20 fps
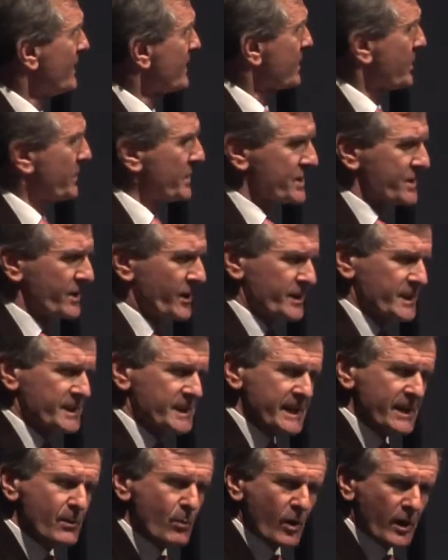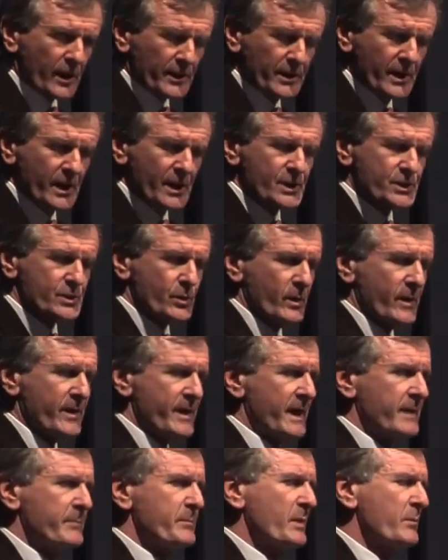So we start at day one, so we're
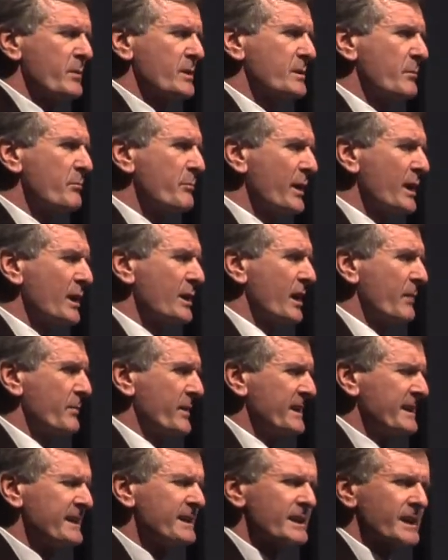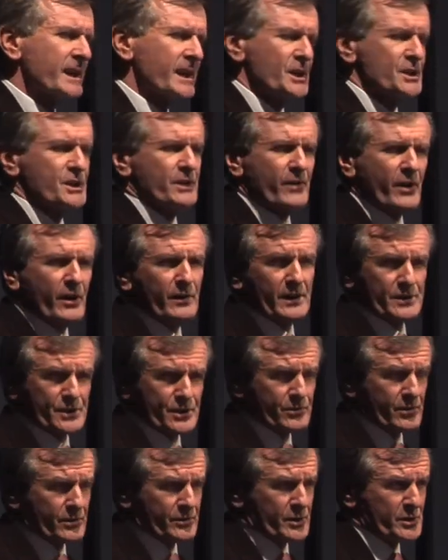then able to build up an indication of how that
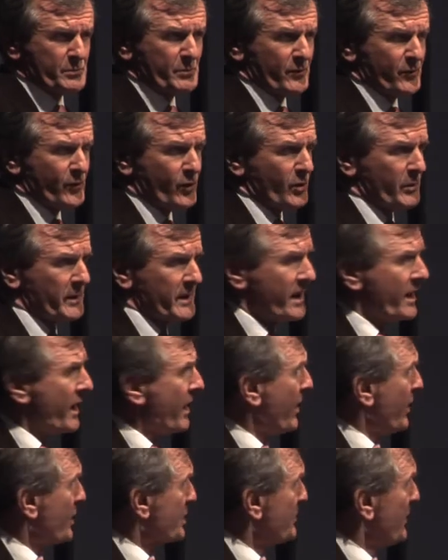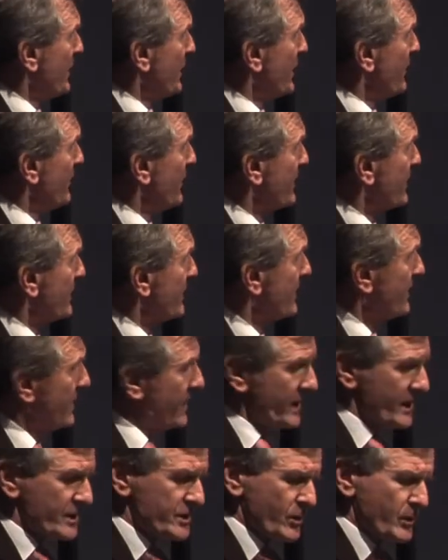structure is performing, how it's behaving.
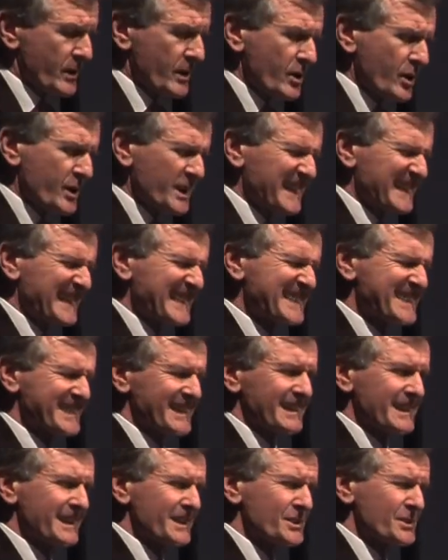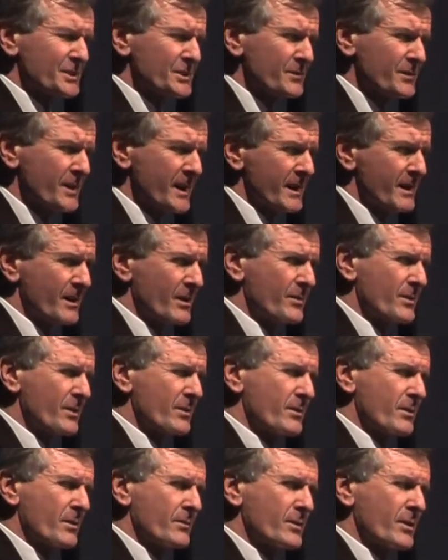So we're looking at installation
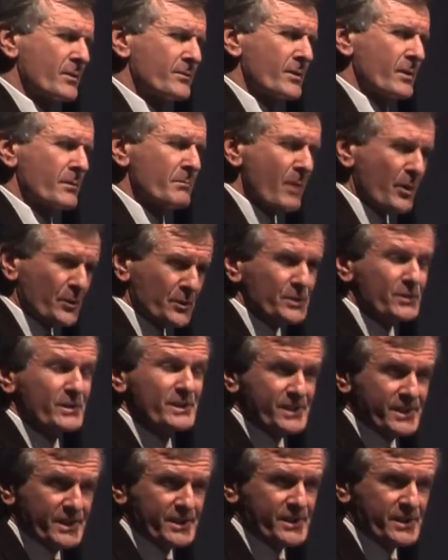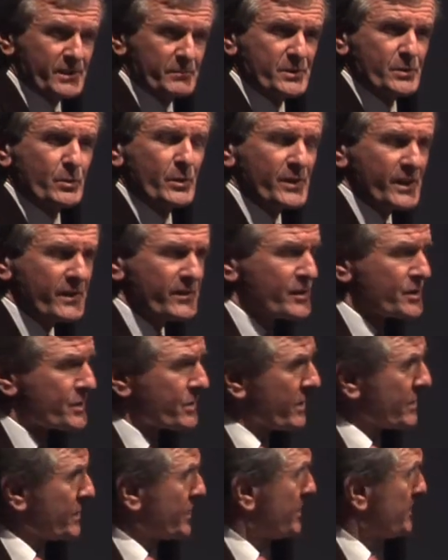of monitoring systems within the
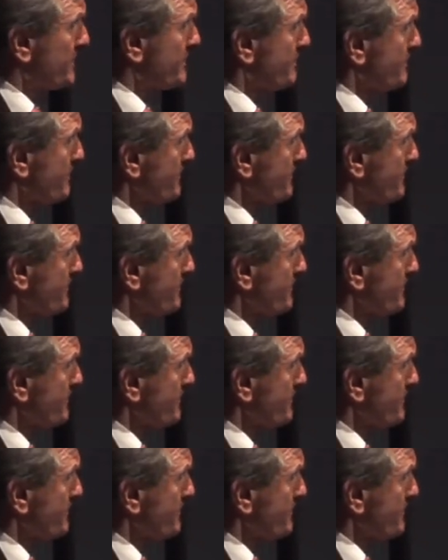structure.